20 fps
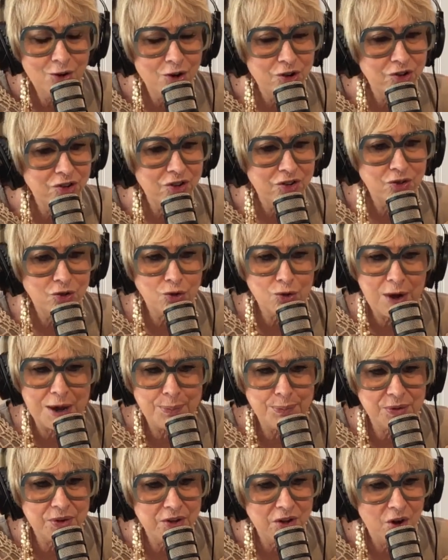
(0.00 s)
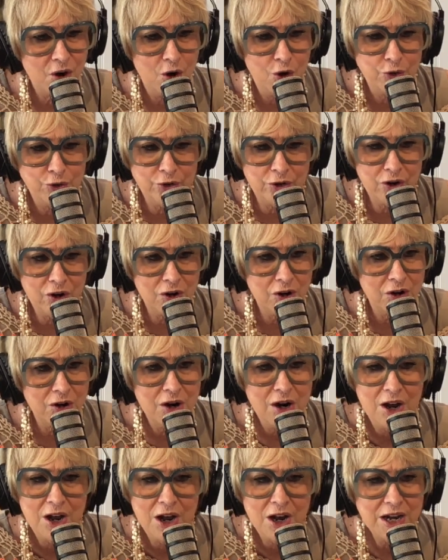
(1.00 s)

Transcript: or just drapes it over her